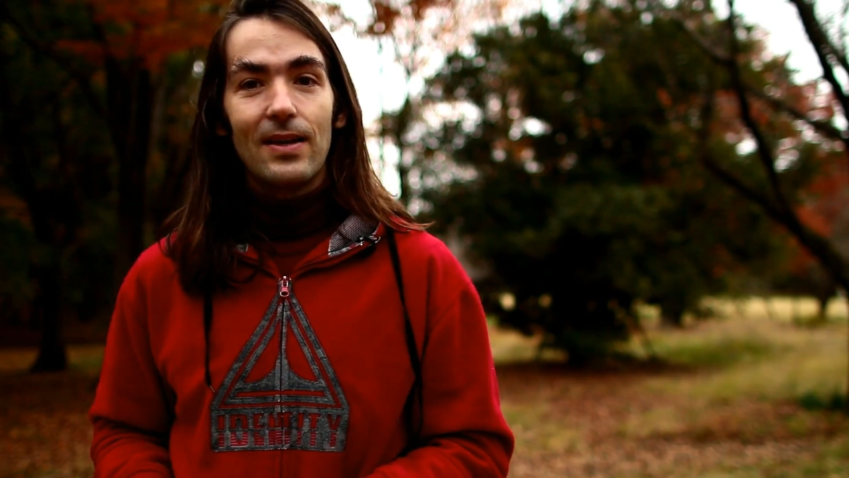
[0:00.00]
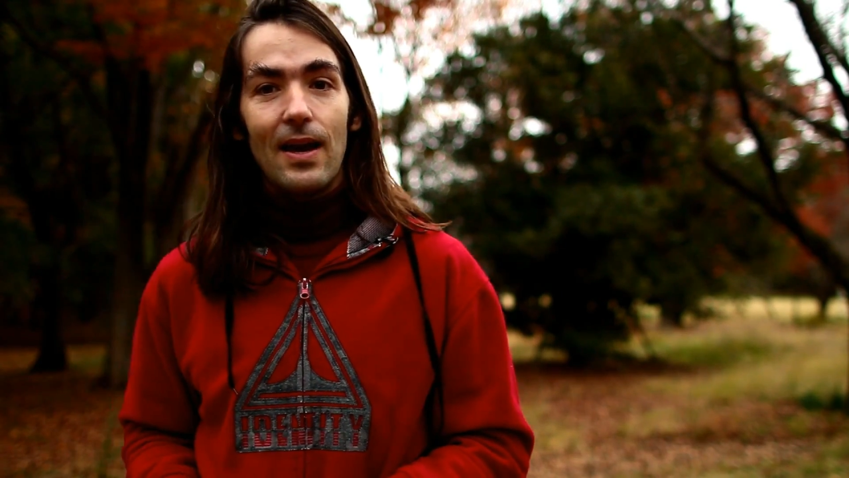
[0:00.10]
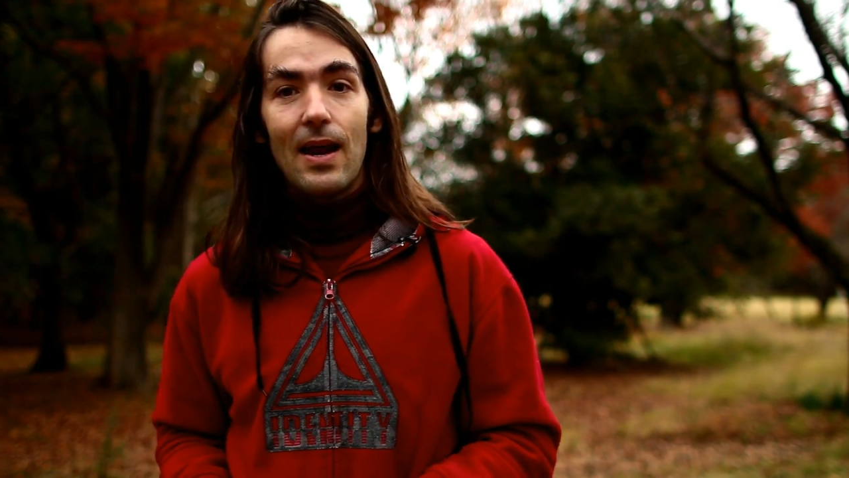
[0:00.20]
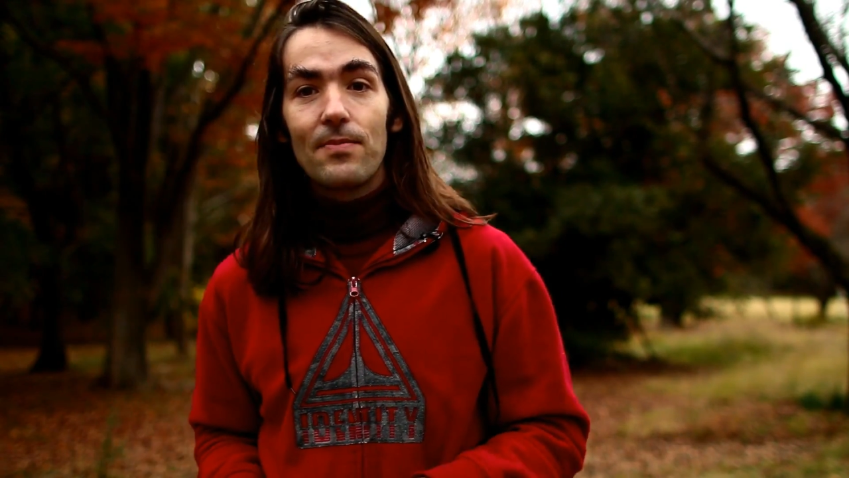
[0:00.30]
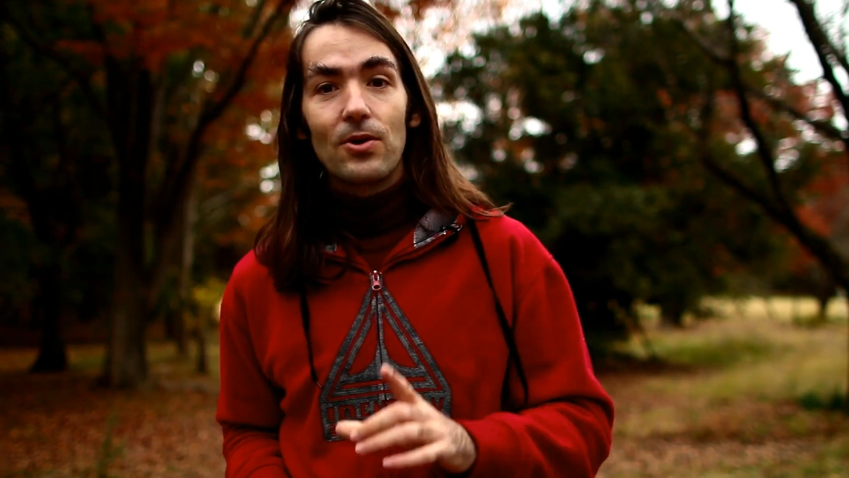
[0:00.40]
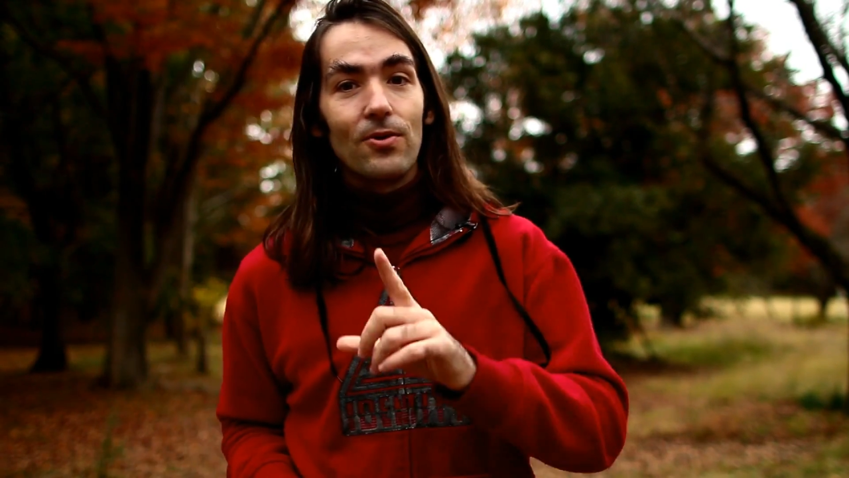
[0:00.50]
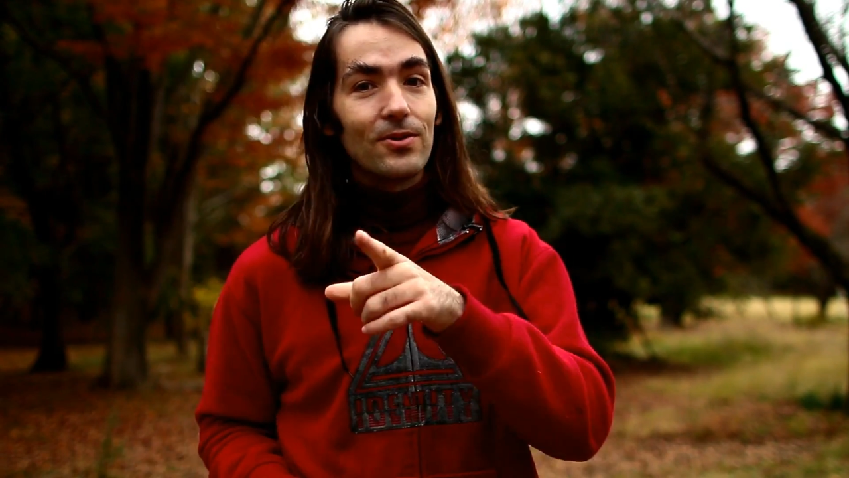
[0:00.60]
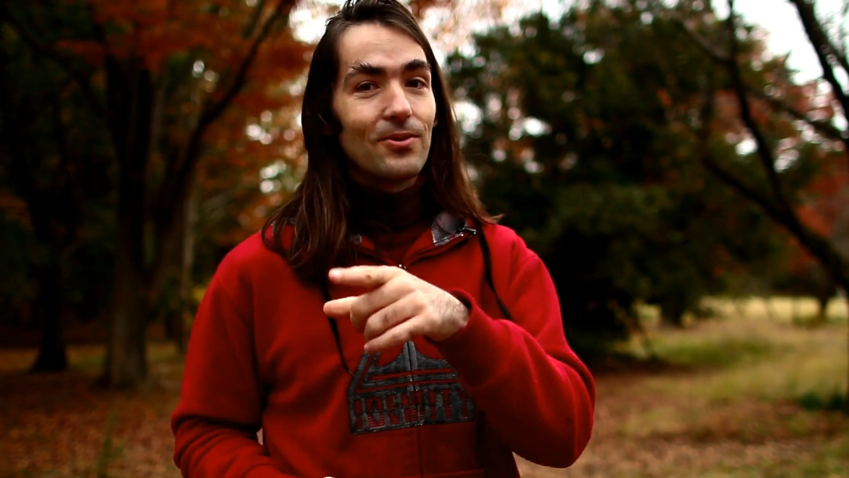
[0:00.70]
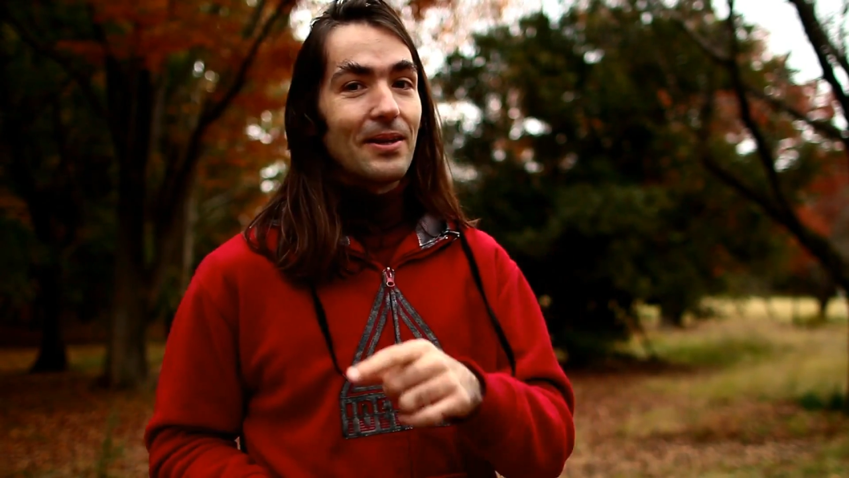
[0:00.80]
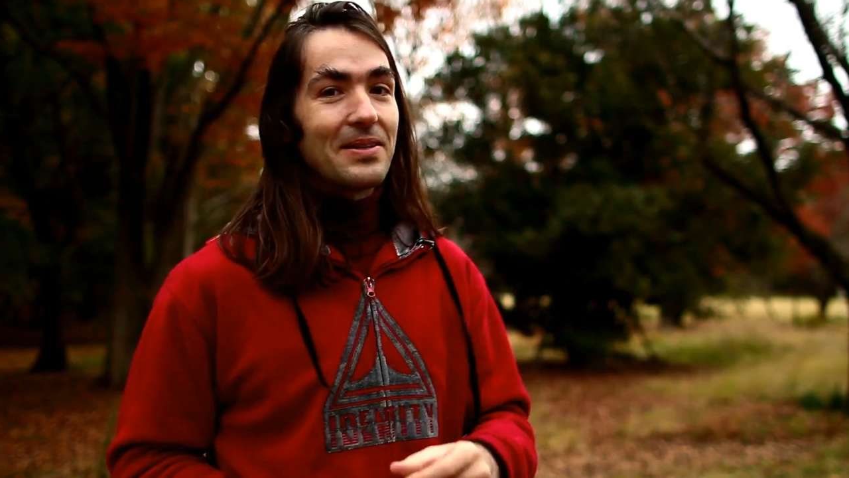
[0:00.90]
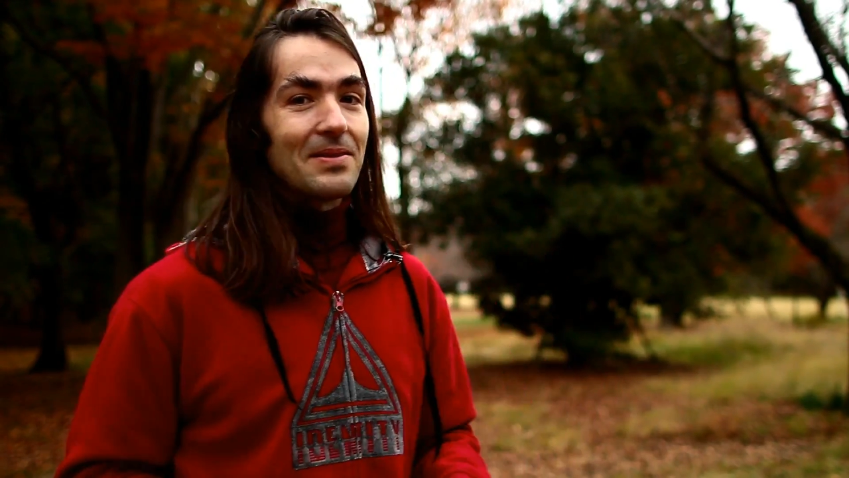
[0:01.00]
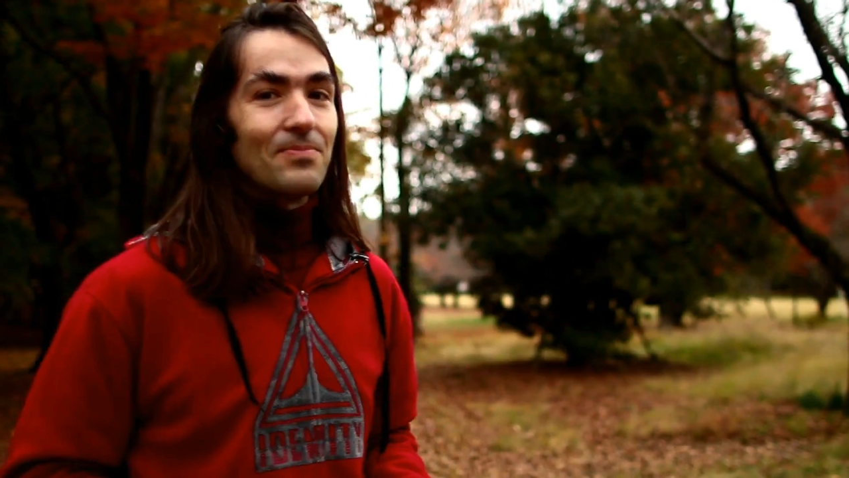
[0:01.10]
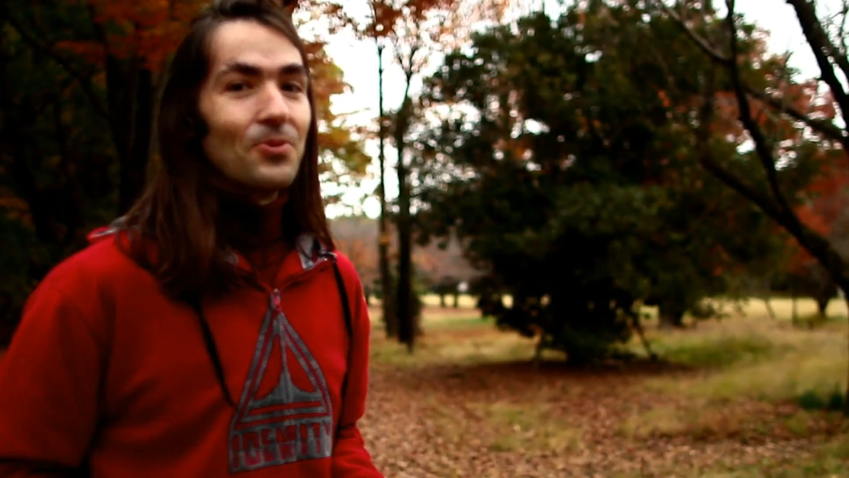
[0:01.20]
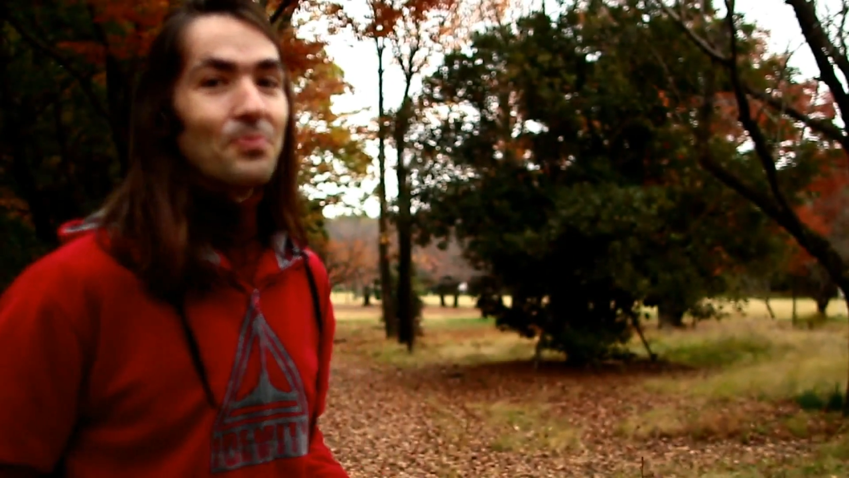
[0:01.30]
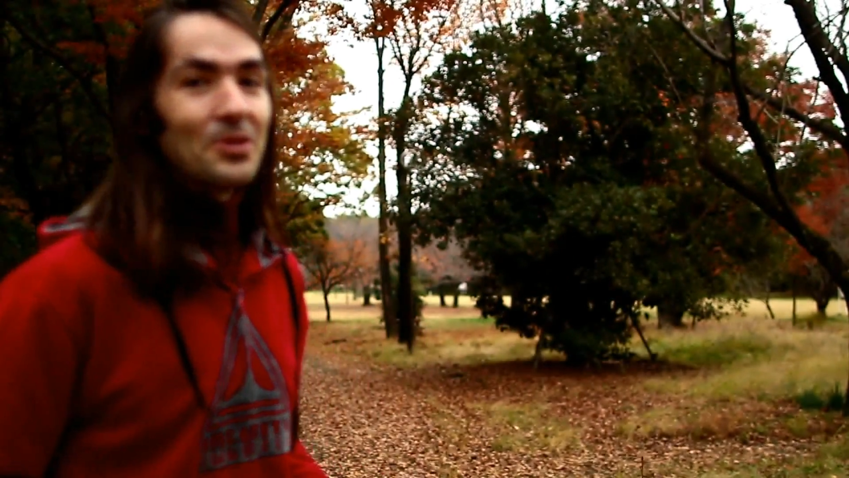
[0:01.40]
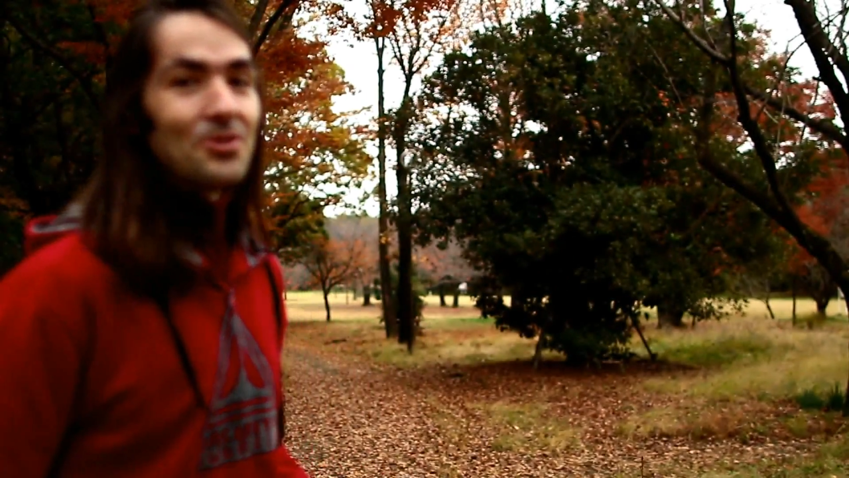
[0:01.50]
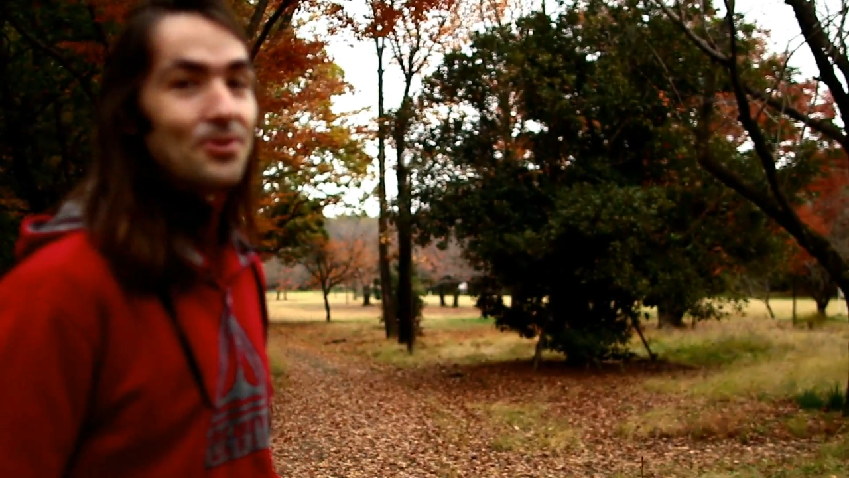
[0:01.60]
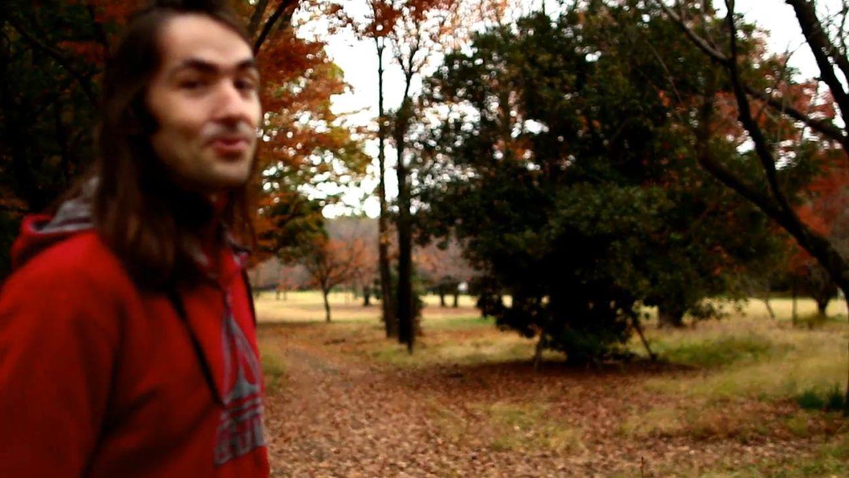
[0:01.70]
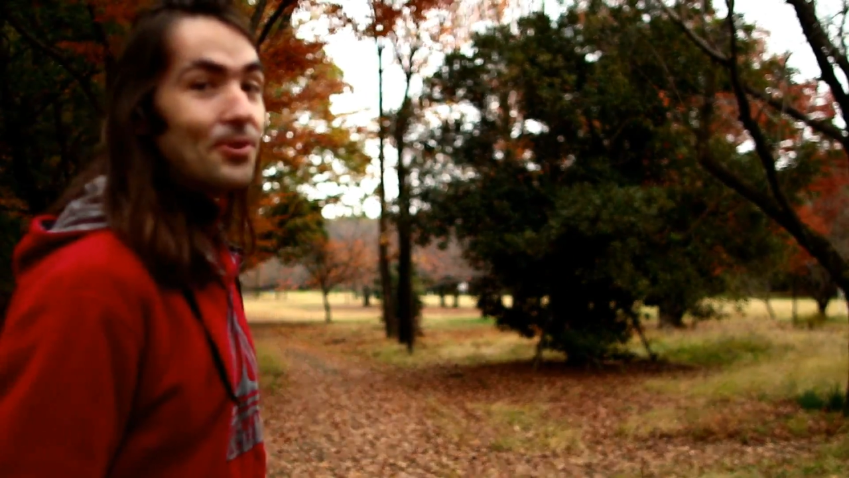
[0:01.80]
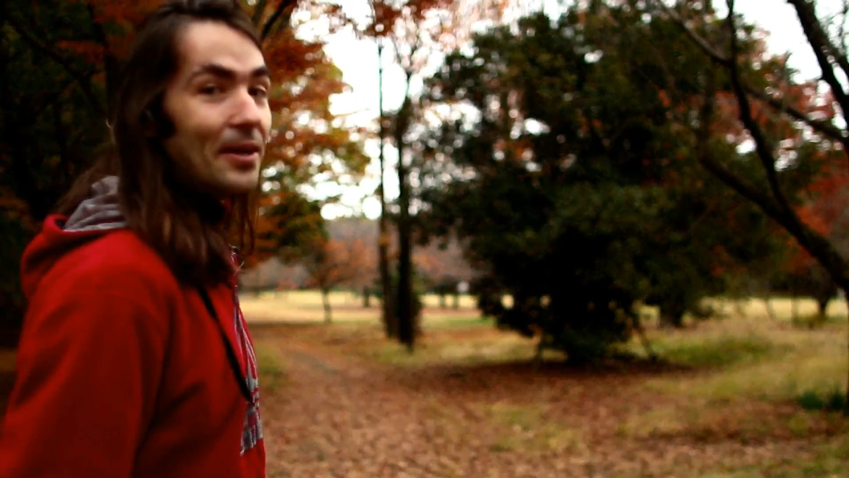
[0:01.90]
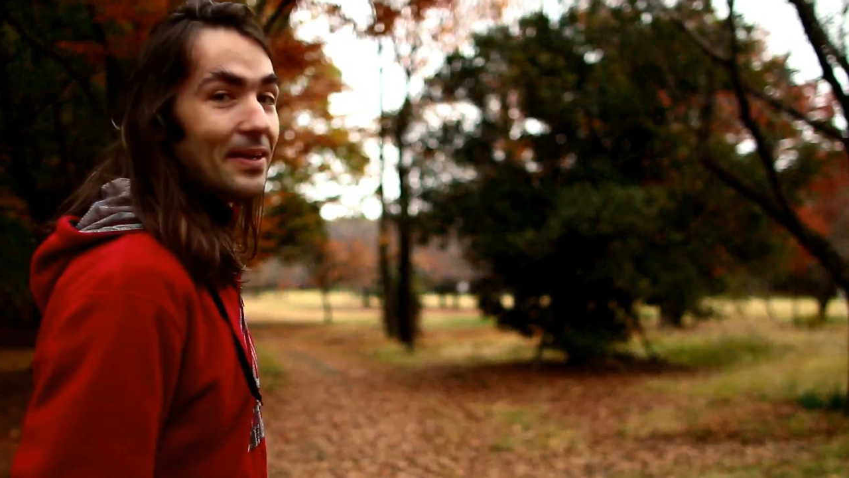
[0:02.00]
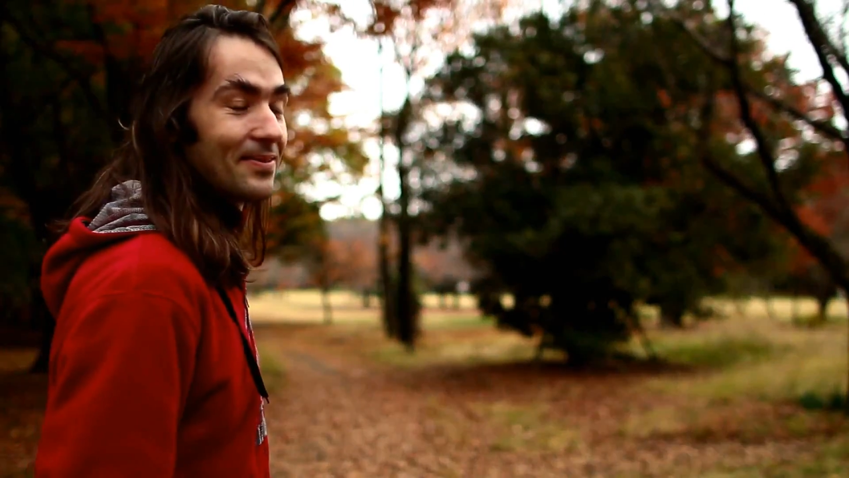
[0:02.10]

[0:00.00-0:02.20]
And I'm going to take some more pictures today.